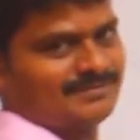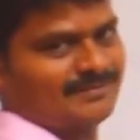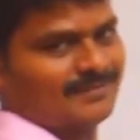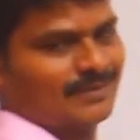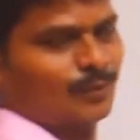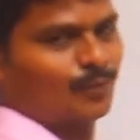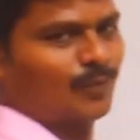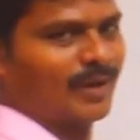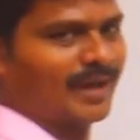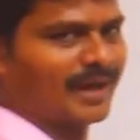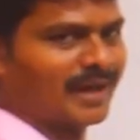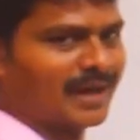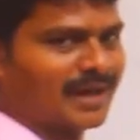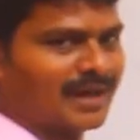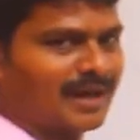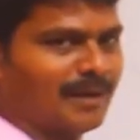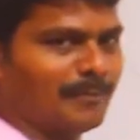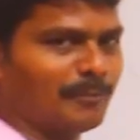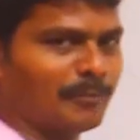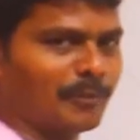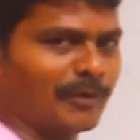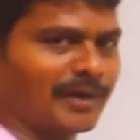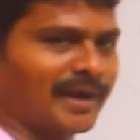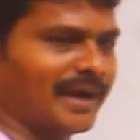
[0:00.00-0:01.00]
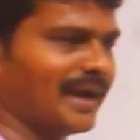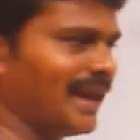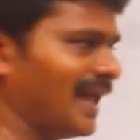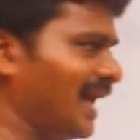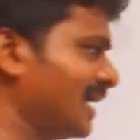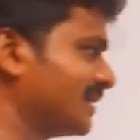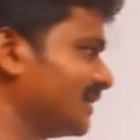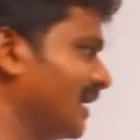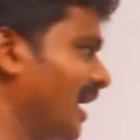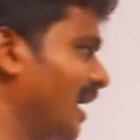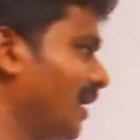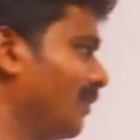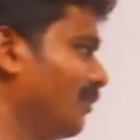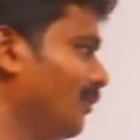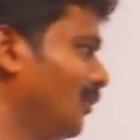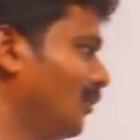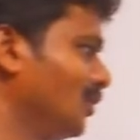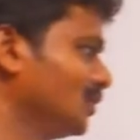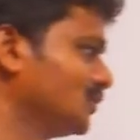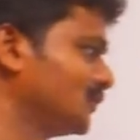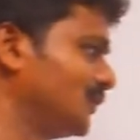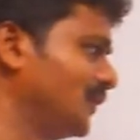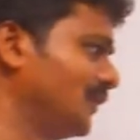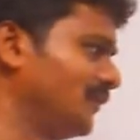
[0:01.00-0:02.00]
One component has
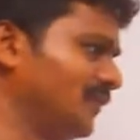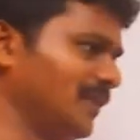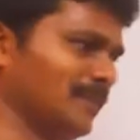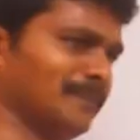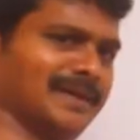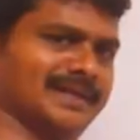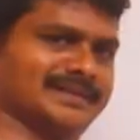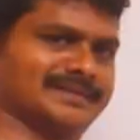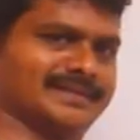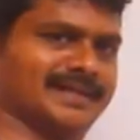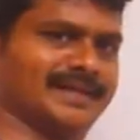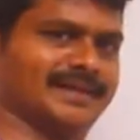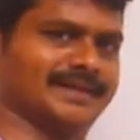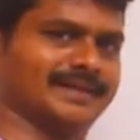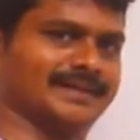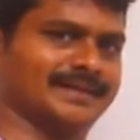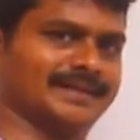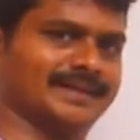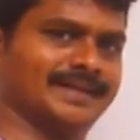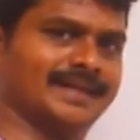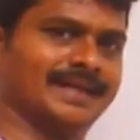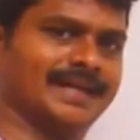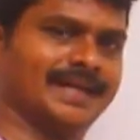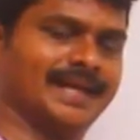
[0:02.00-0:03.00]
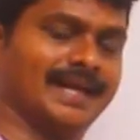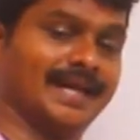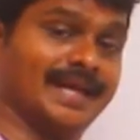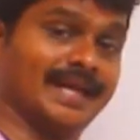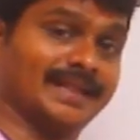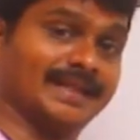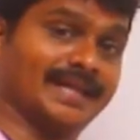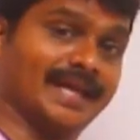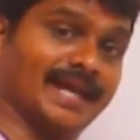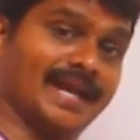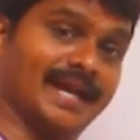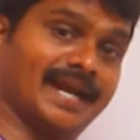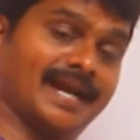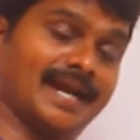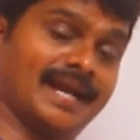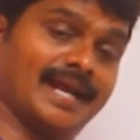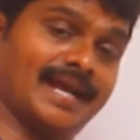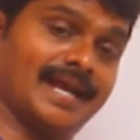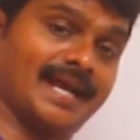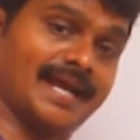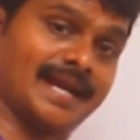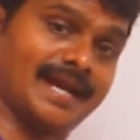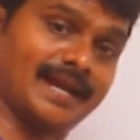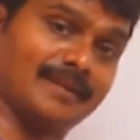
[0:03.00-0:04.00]
almost 50%. Then
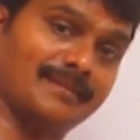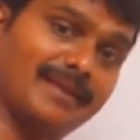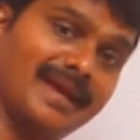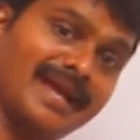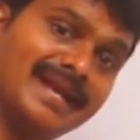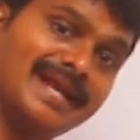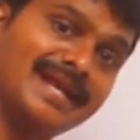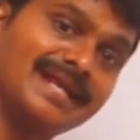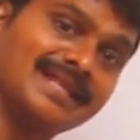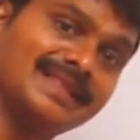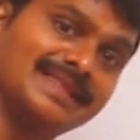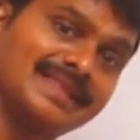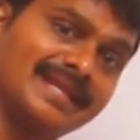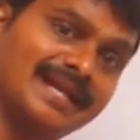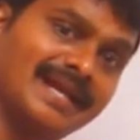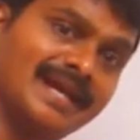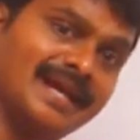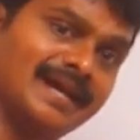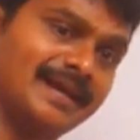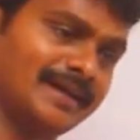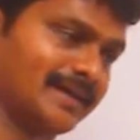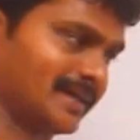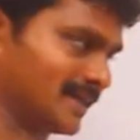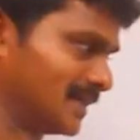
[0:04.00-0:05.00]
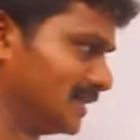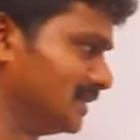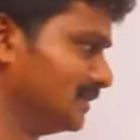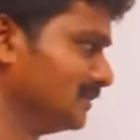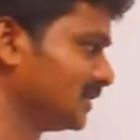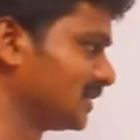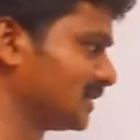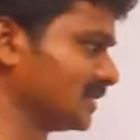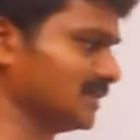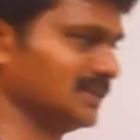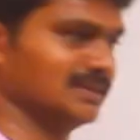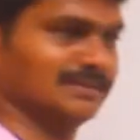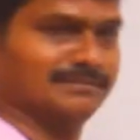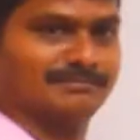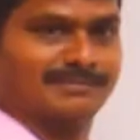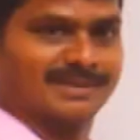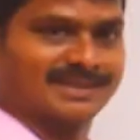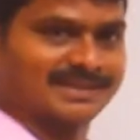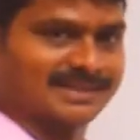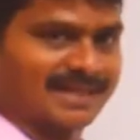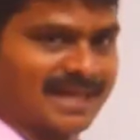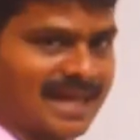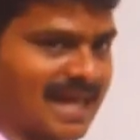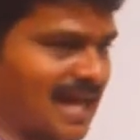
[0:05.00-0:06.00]
remaining 3 terms
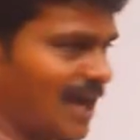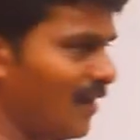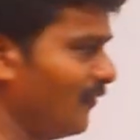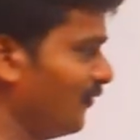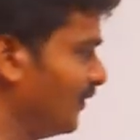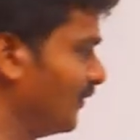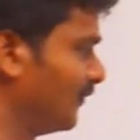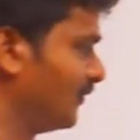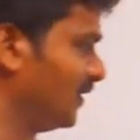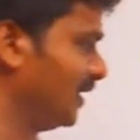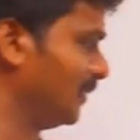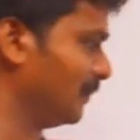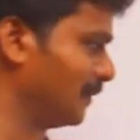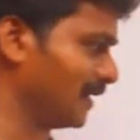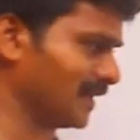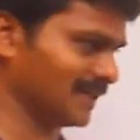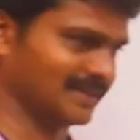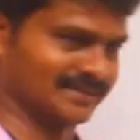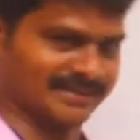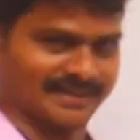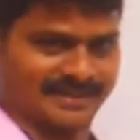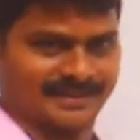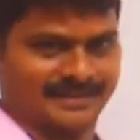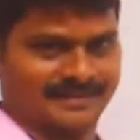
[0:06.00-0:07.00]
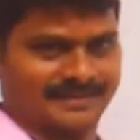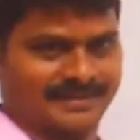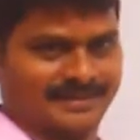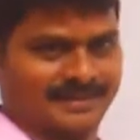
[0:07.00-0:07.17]
must have 50%.